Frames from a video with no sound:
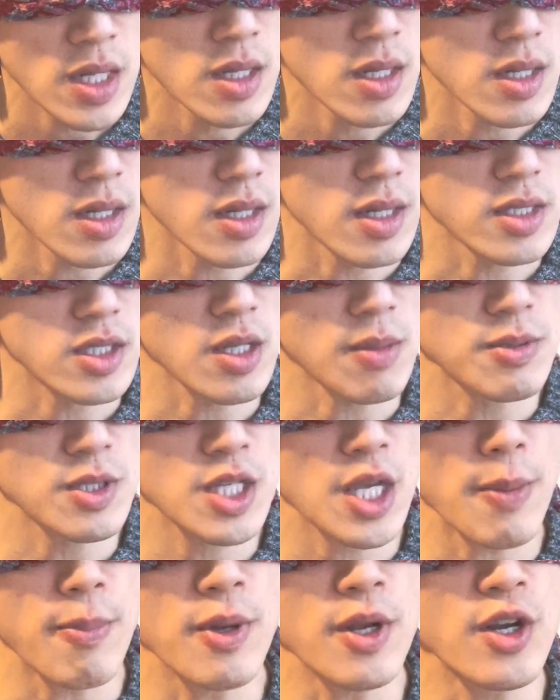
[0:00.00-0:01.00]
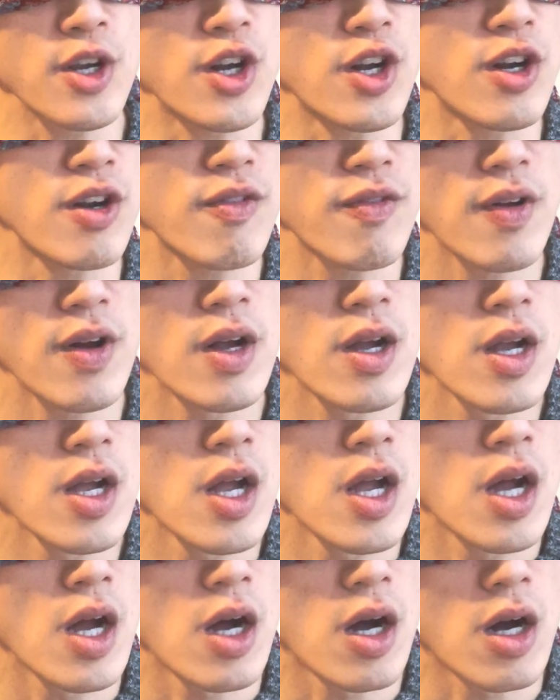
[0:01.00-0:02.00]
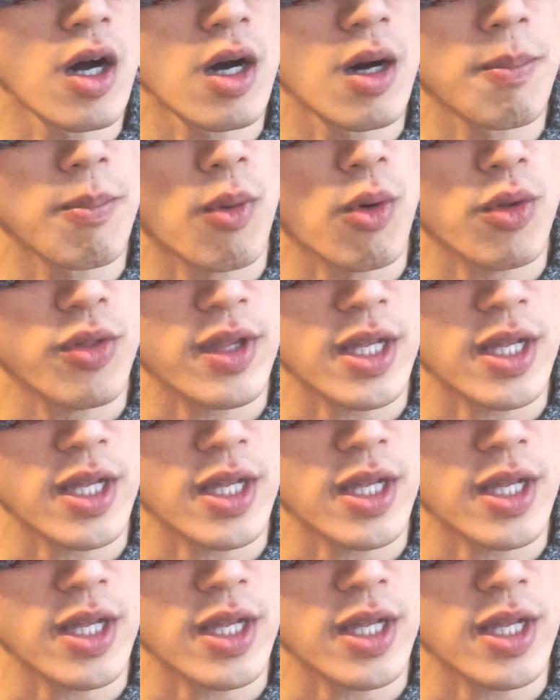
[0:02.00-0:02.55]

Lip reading: and subscapular nerve, both